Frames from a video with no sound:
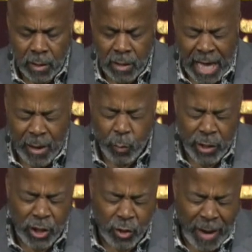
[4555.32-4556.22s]
that
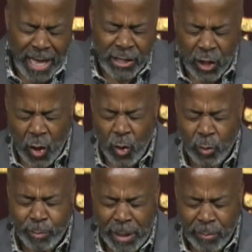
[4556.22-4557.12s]
which tries to
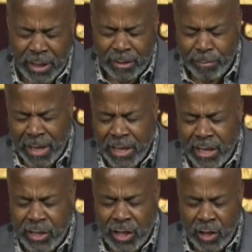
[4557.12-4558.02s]
hold people in
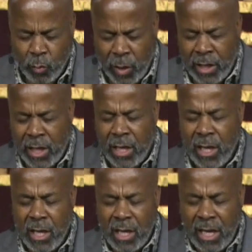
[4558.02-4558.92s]
bondage, and when
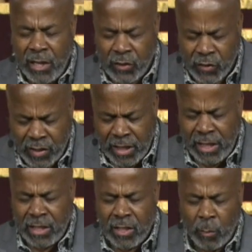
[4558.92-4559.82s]
it
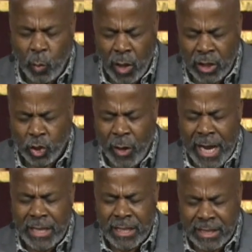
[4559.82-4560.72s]
sees someone
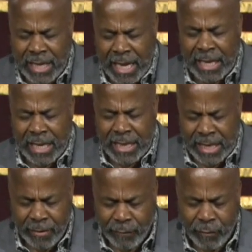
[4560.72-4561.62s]
trying to take
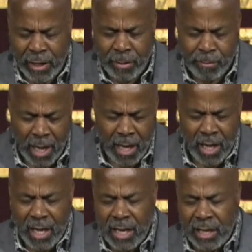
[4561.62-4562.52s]
their freedom,
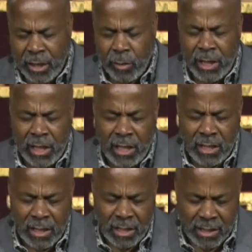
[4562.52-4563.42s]
literally
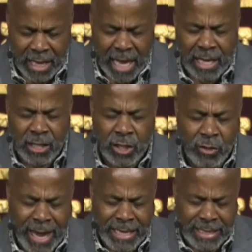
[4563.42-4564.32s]
decide to
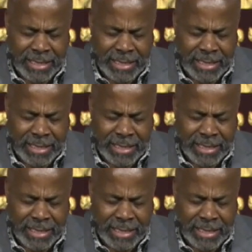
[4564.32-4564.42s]
try to